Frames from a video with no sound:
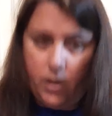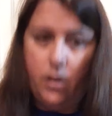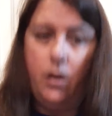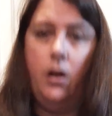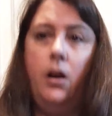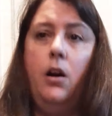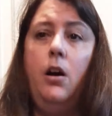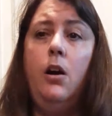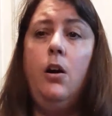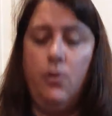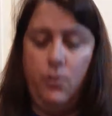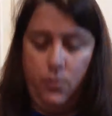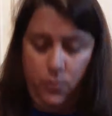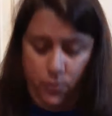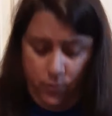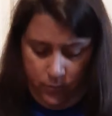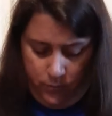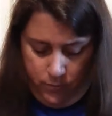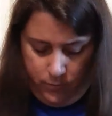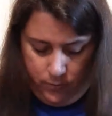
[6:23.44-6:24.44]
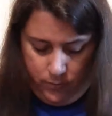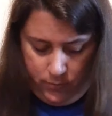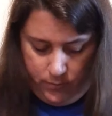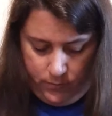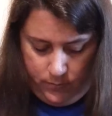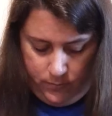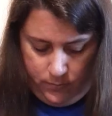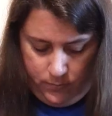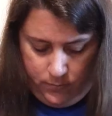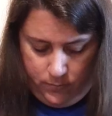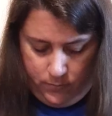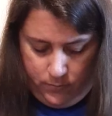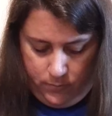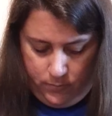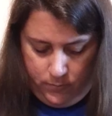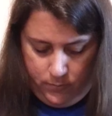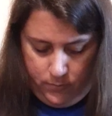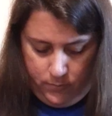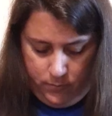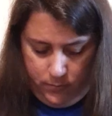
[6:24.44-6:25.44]
O,
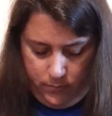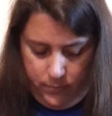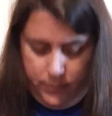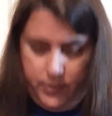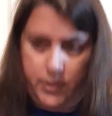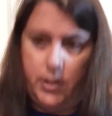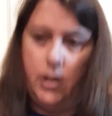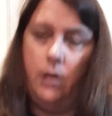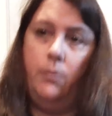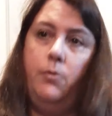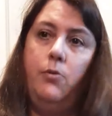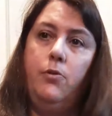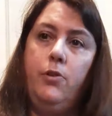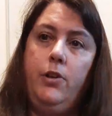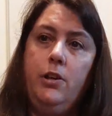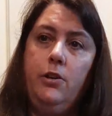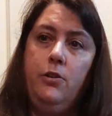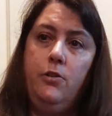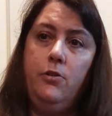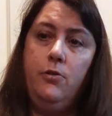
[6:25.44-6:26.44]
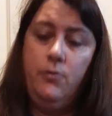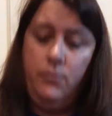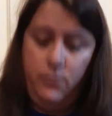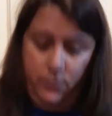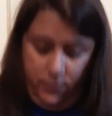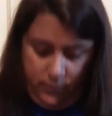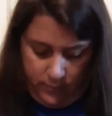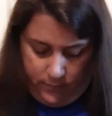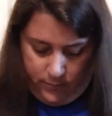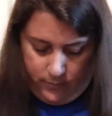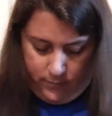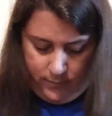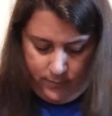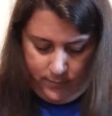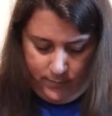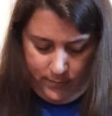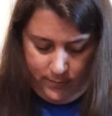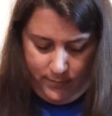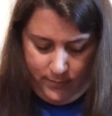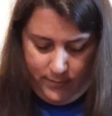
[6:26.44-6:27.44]
W,
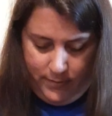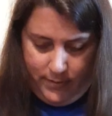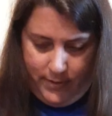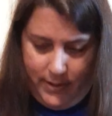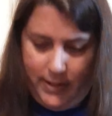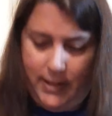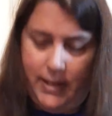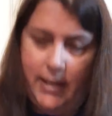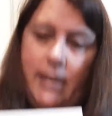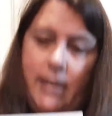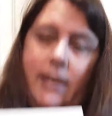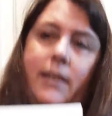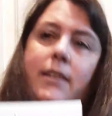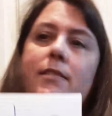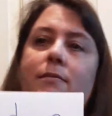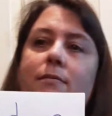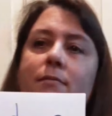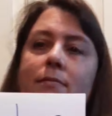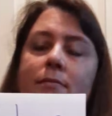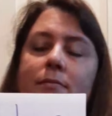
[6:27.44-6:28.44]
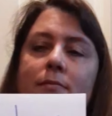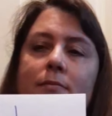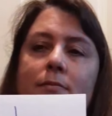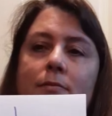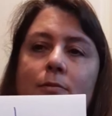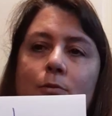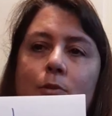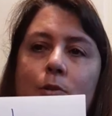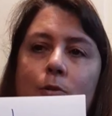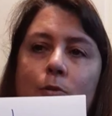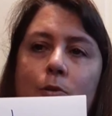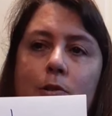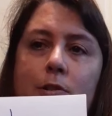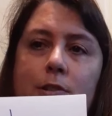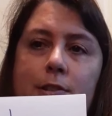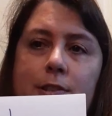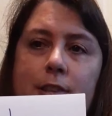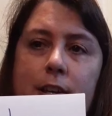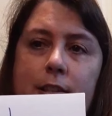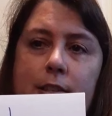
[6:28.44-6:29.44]
N. What word
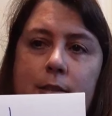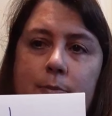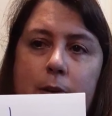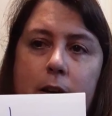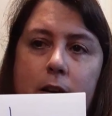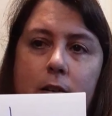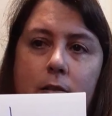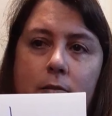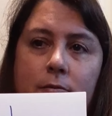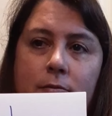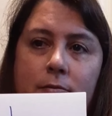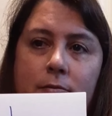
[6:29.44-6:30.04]
does that spell?